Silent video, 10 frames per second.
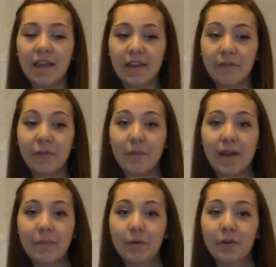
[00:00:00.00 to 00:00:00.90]
uh, for
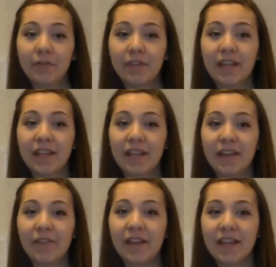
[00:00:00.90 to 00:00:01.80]
my birthday
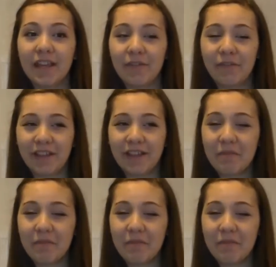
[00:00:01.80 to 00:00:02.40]
even if uh,